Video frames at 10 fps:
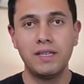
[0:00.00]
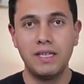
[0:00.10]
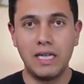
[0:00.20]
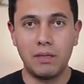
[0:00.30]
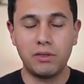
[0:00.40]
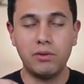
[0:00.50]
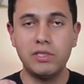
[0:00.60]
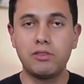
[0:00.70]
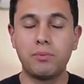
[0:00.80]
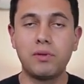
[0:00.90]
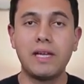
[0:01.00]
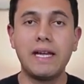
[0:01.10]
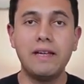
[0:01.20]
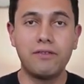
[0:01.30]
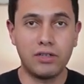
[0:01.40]
And we're going to play
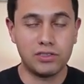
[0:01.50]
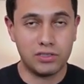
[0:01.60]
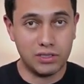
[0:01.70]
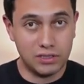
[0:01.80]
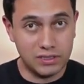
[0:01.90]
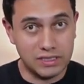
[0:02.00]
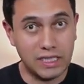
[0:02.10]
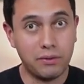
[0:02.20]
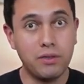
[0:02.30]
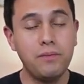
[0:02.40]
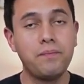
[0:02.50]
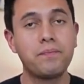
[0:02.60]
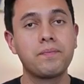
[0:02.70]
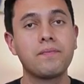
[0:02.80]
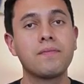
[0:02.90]
first
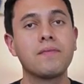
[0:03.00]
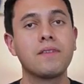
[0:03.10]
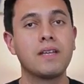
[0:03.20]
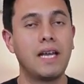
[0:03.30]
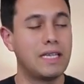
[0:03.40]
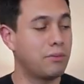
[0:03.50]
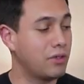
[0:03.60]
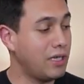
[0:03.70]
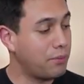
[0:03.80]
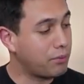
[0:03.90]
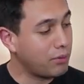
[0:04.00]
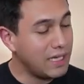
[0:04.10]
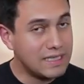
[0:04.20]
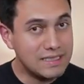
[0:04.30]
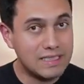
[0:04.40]
0. And then we're going to
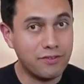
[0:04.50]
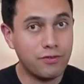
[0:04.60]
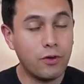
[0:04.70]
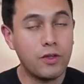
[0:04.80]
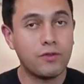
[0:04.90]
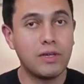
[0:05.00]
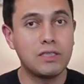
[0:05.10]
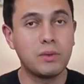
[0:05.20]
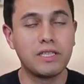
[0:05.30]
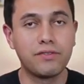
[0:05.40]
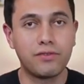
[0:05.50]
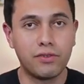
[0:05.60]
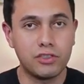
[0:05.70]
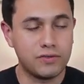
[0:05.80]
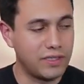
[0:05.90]
press the 4th fret with the
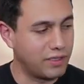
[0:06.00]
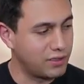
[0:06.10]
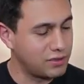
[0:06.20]
first finger.